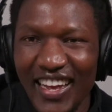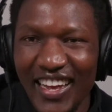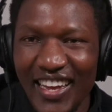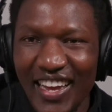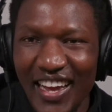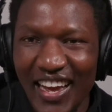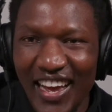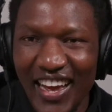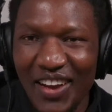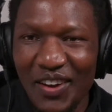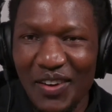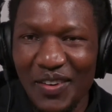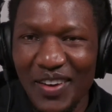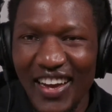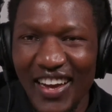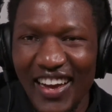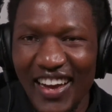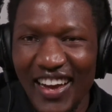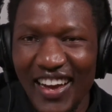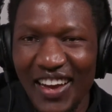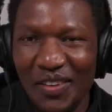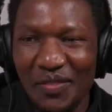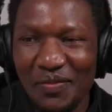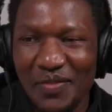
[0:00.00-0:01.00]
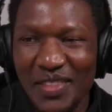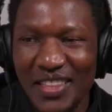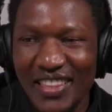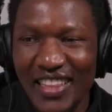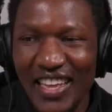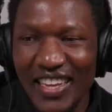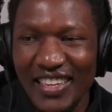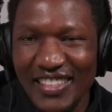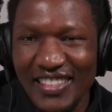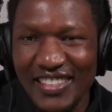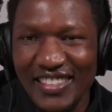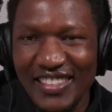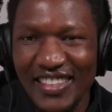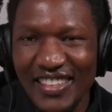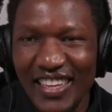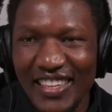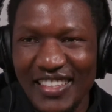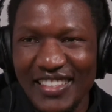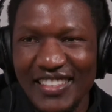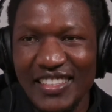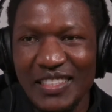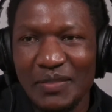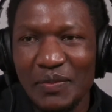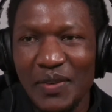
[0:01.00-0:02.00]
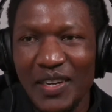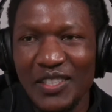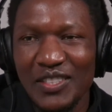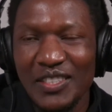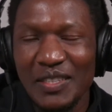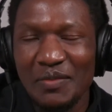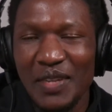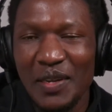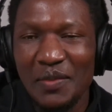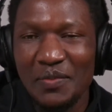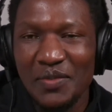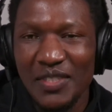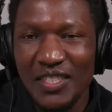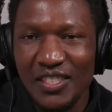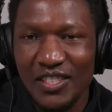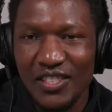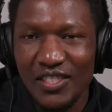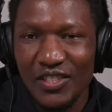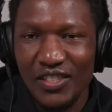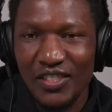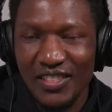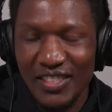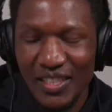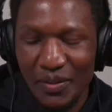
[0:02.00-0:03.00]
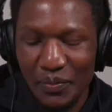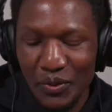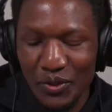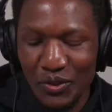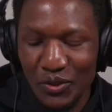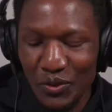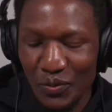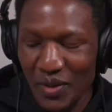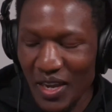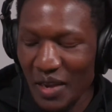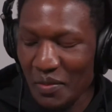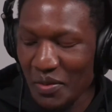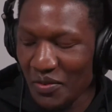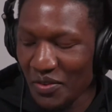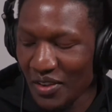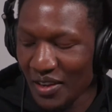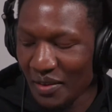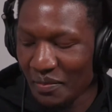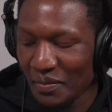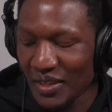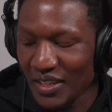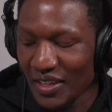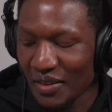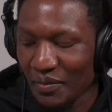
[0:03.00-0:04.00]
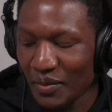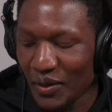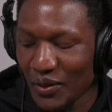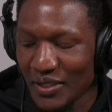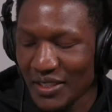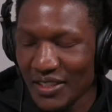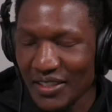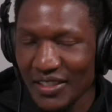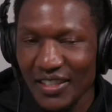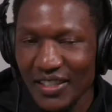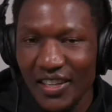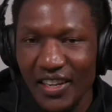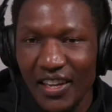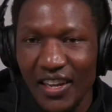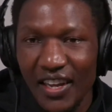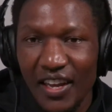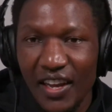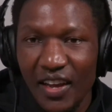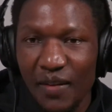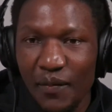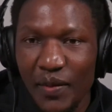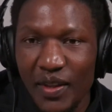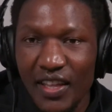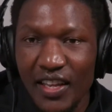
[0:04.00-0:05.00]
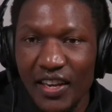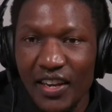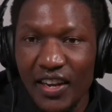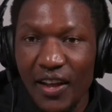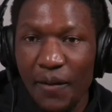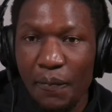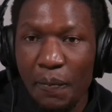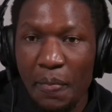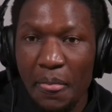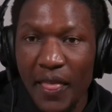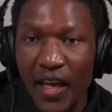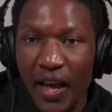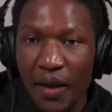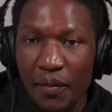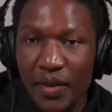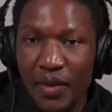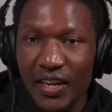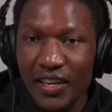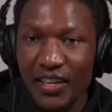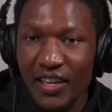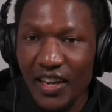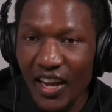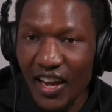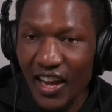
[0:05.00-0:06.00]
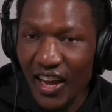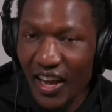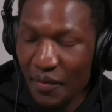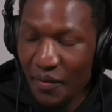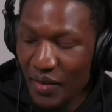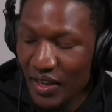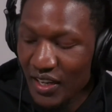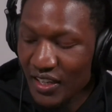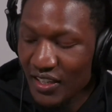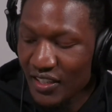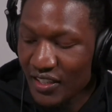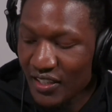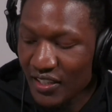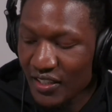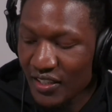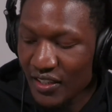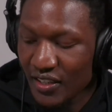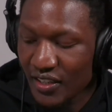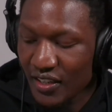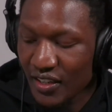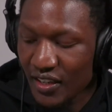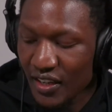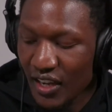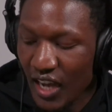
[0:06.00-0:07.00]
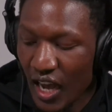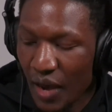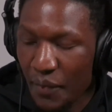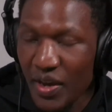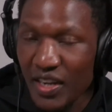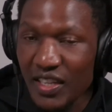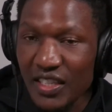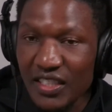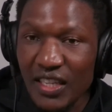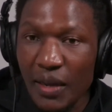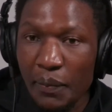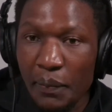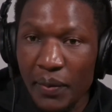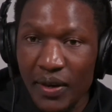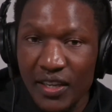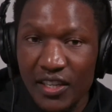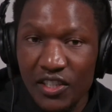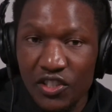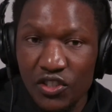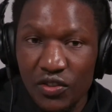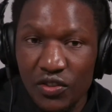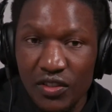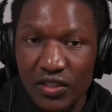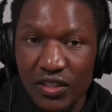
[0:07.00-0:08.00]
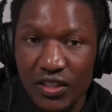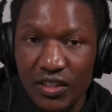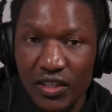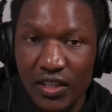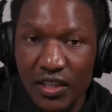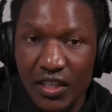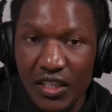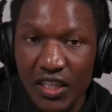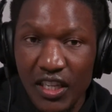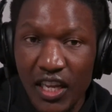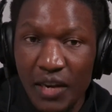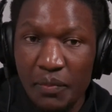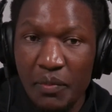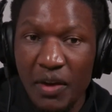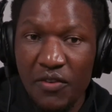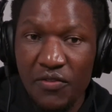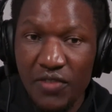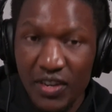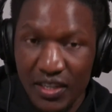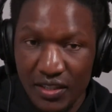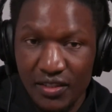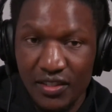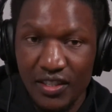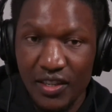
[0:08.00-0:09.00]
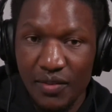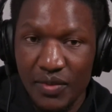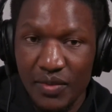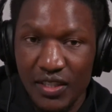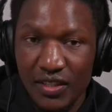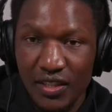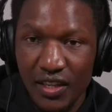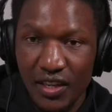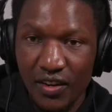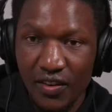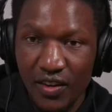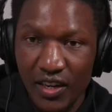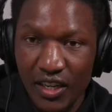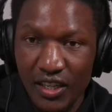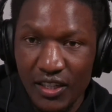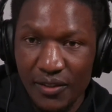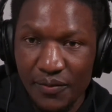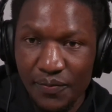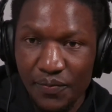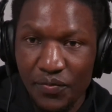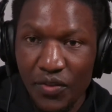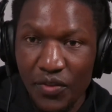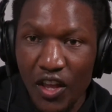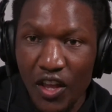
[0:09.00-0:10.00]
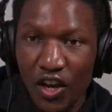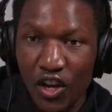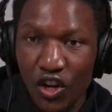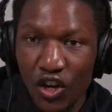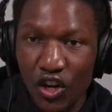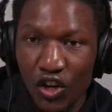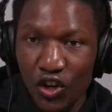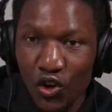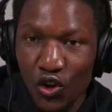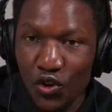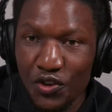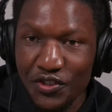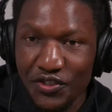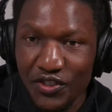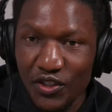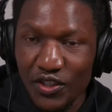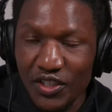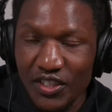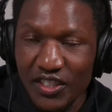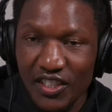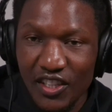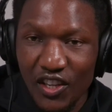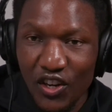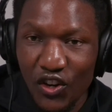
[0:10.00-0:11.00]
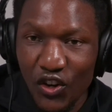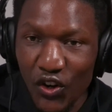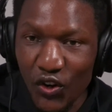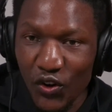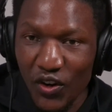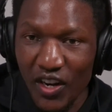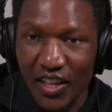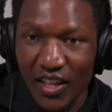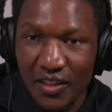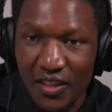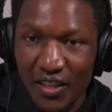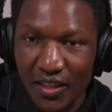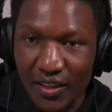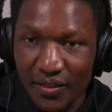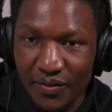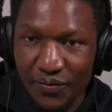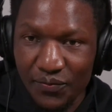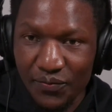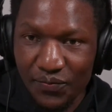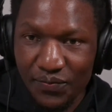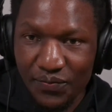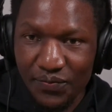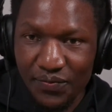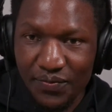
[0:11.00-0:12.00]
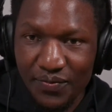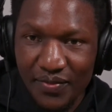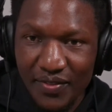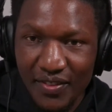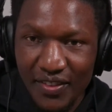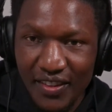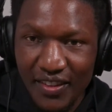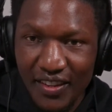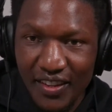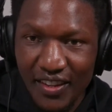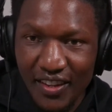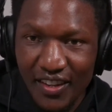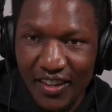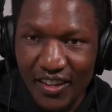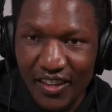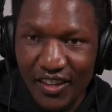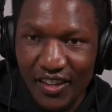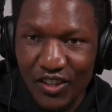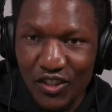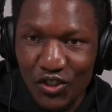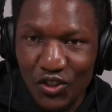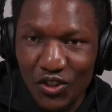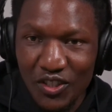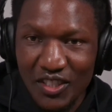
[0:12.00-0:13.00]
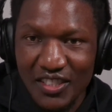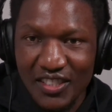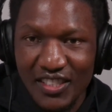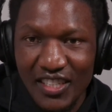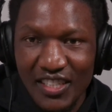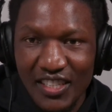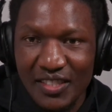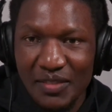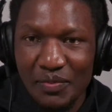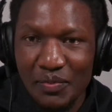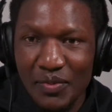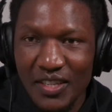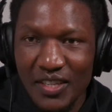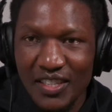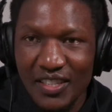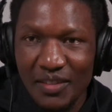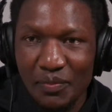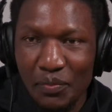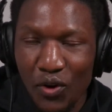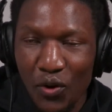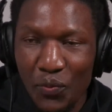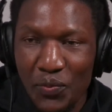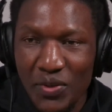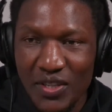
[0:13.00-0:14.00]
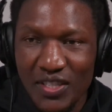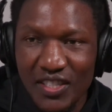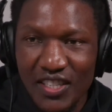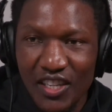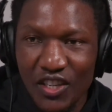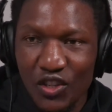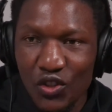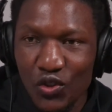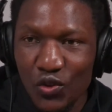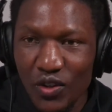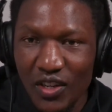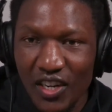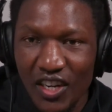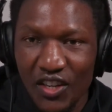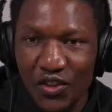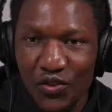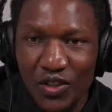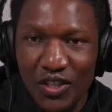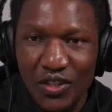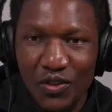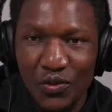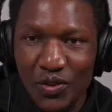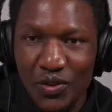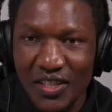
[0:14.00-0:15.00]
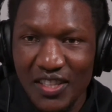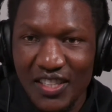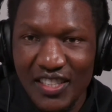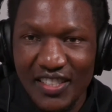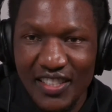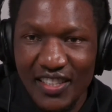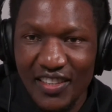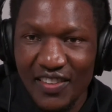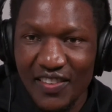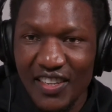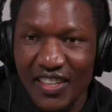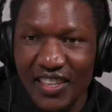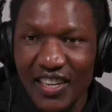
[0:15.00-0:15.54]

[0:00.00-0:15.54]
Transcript: I hope that explanation sometimes is supposed to make me feel better about it. But then I made these applications in my first semester, right? No results, no nothing. So it's just me promising to graduate with this grade.